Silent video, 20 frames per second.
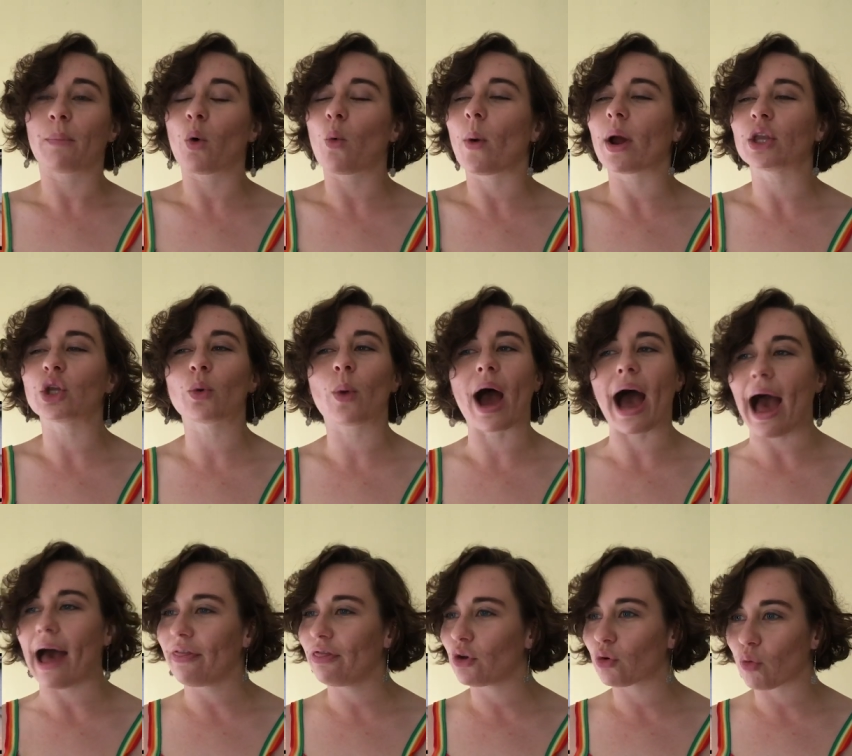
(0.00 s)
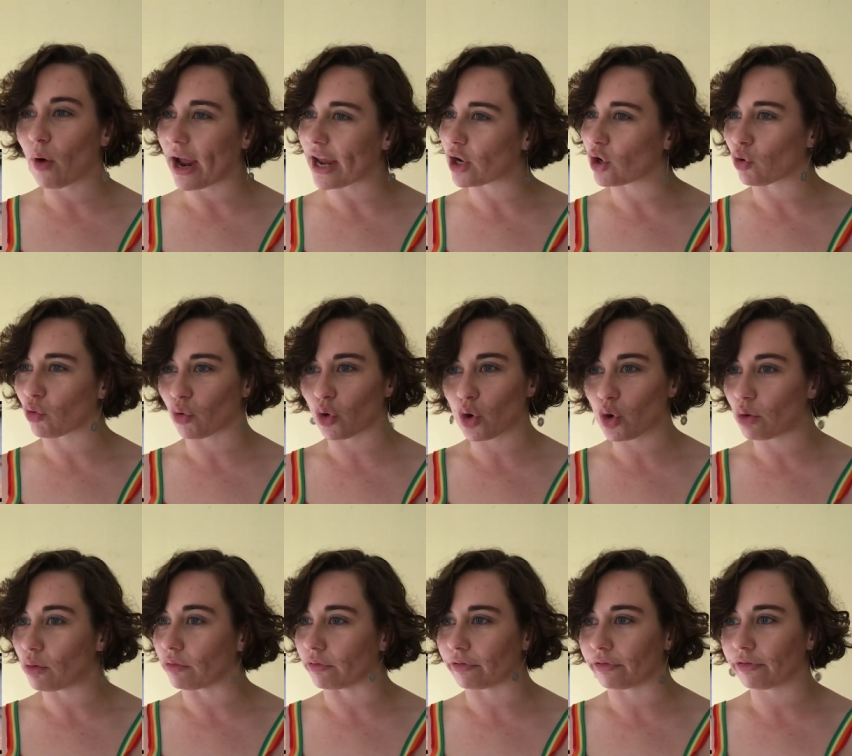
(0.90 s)
But when you add the right
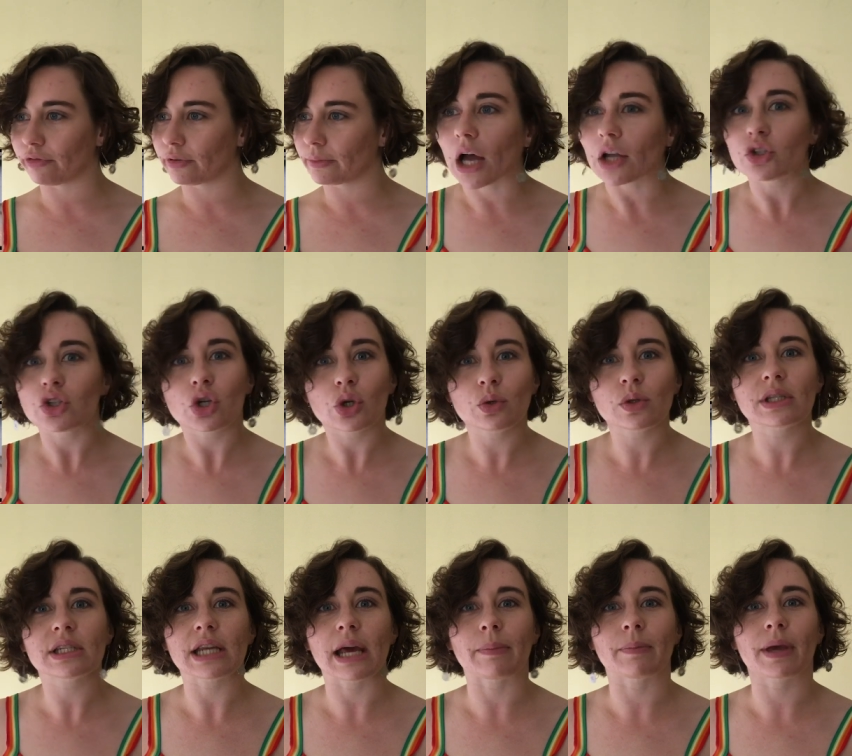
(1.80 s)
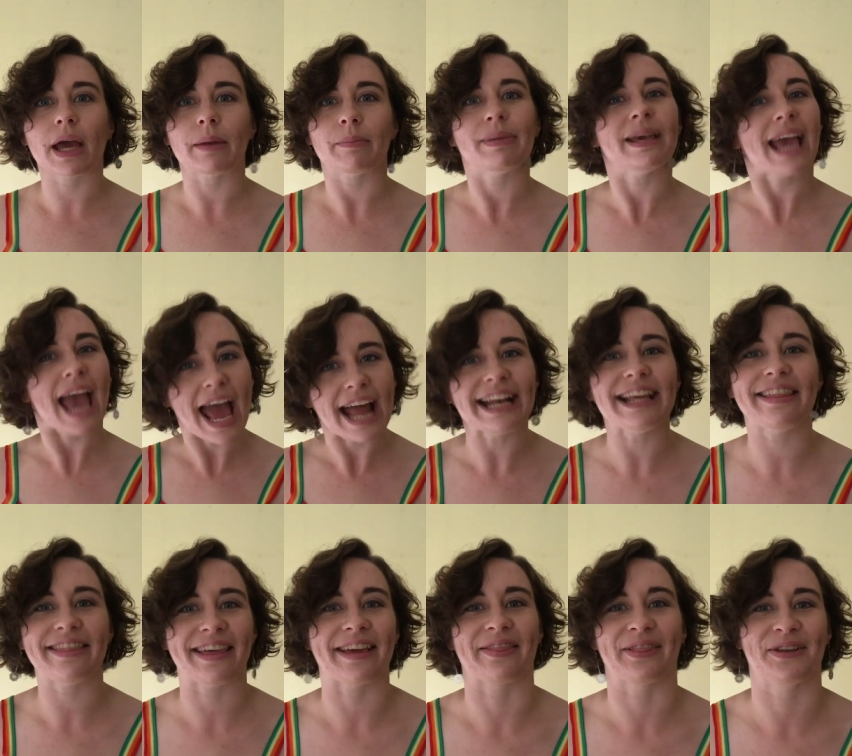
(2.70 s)
groove, a two-step can be
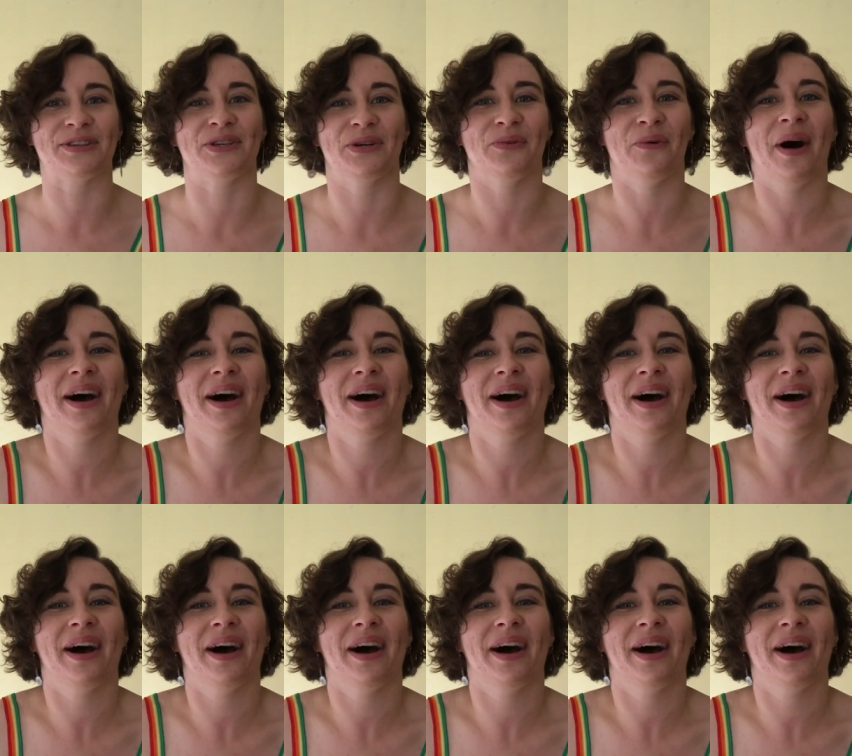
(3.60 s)
anything that you